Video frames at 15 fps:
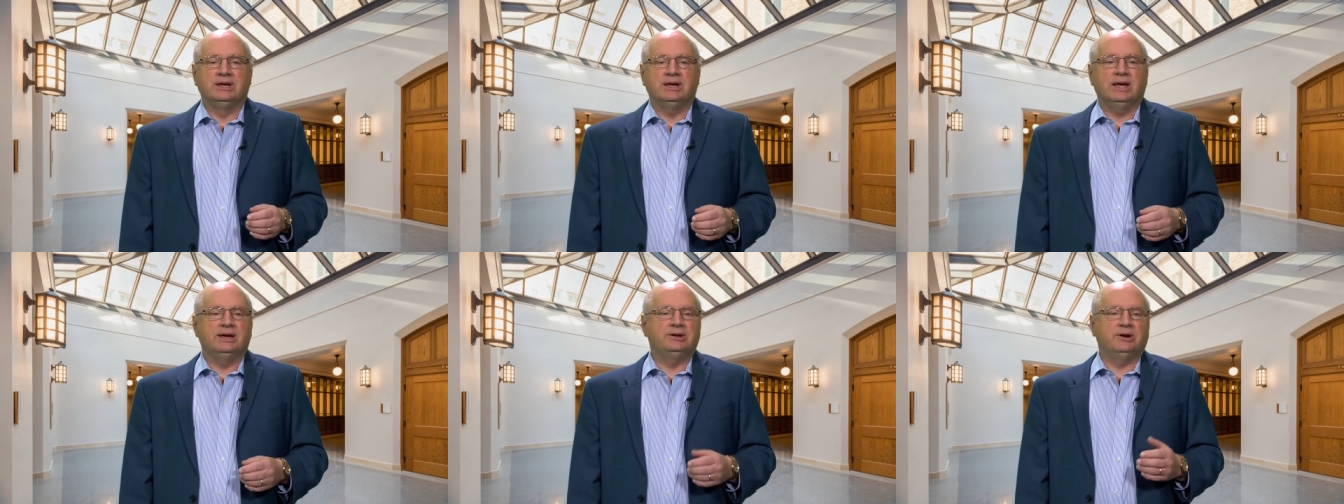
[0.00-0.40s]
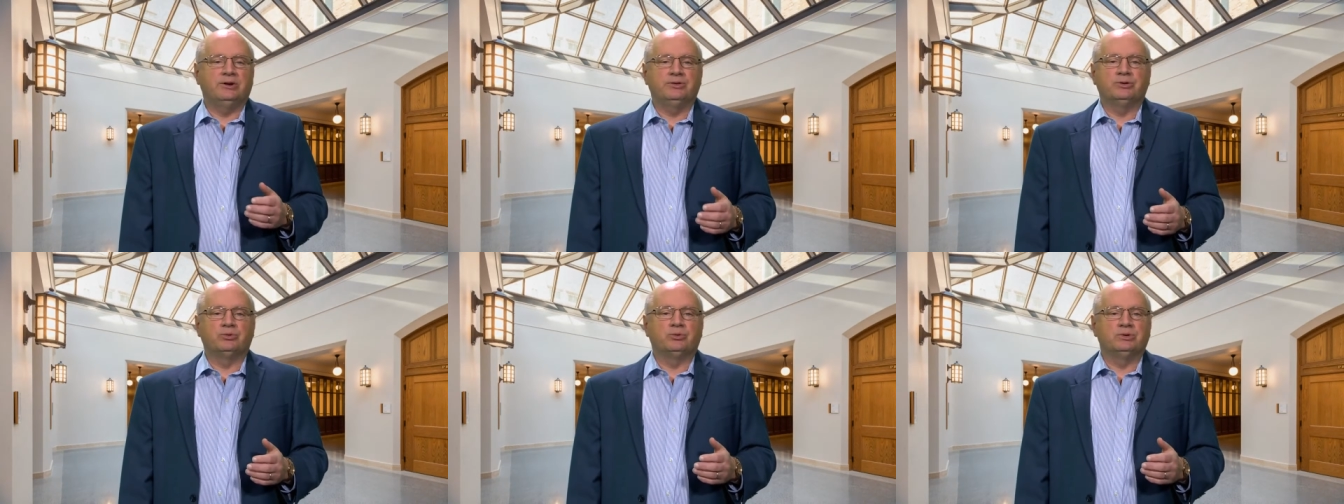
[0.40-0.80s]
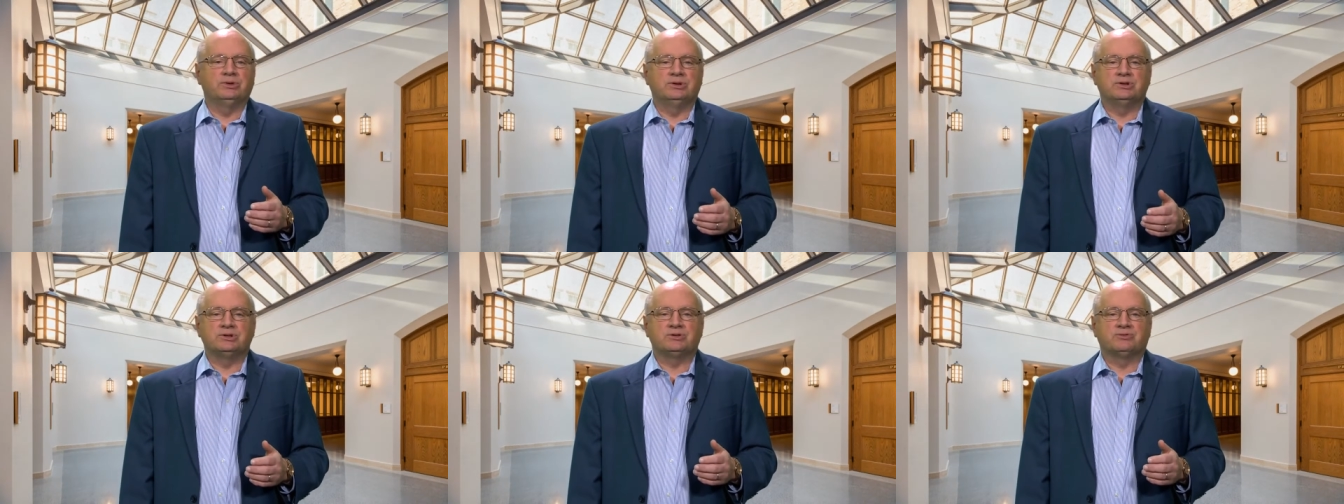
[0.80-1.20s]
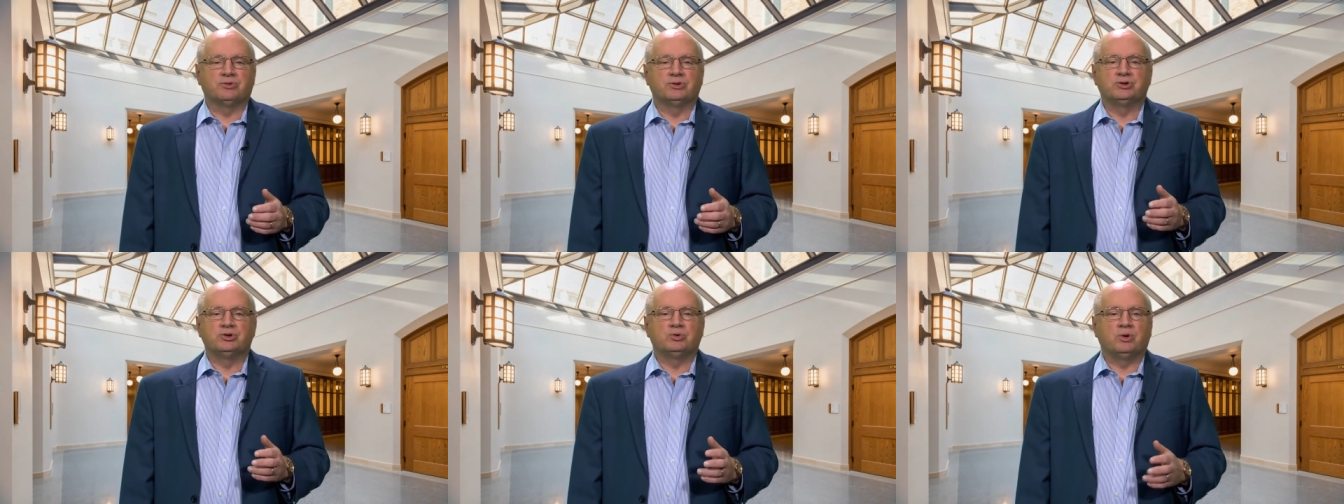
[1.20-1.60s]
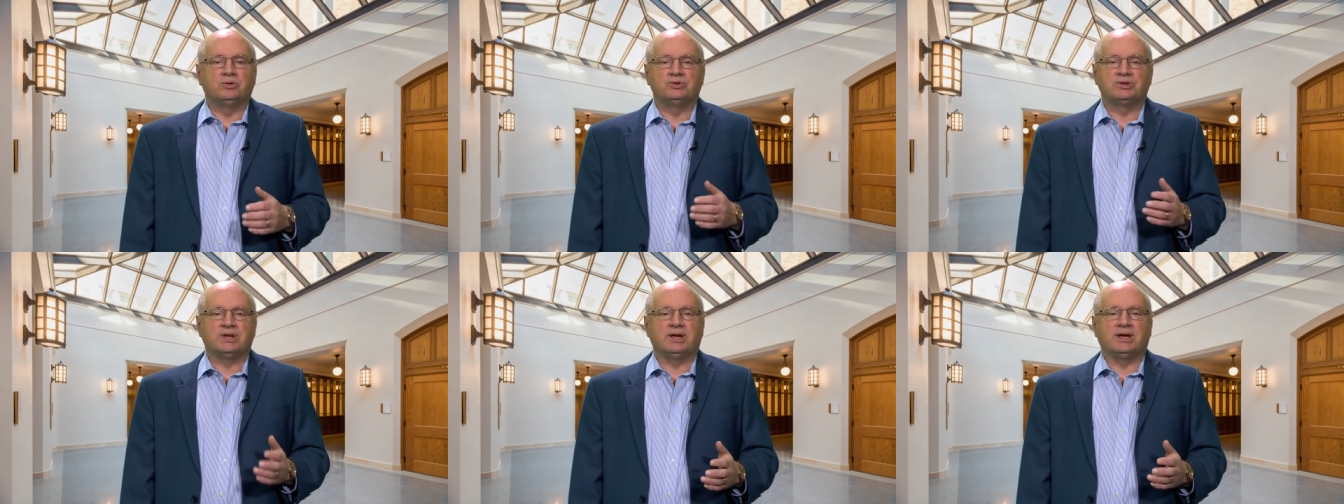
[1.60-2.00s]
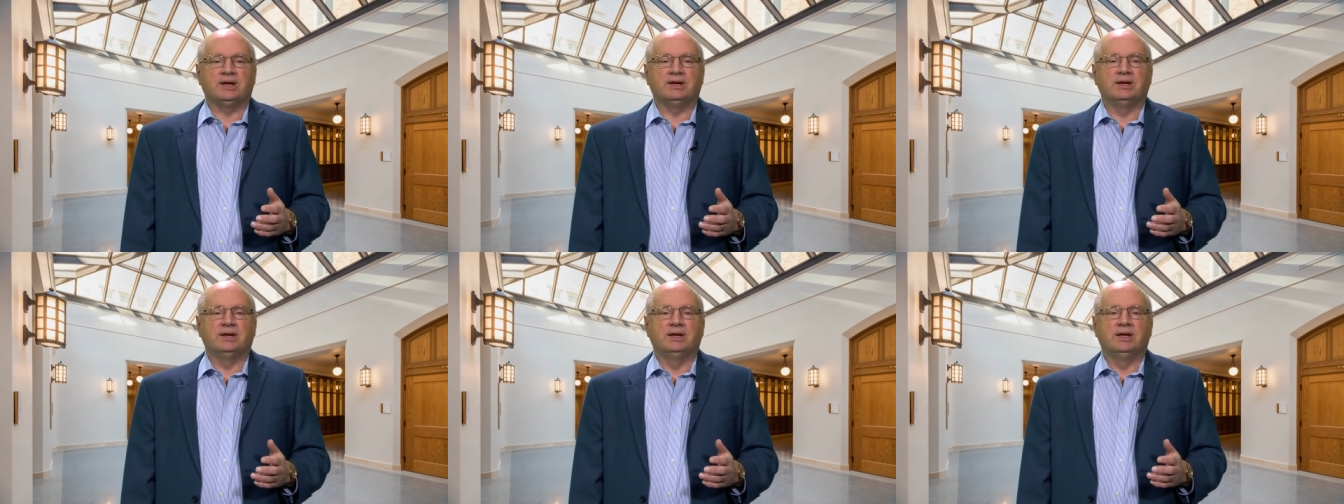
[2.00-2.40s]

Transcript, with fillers: and other religious virtuosi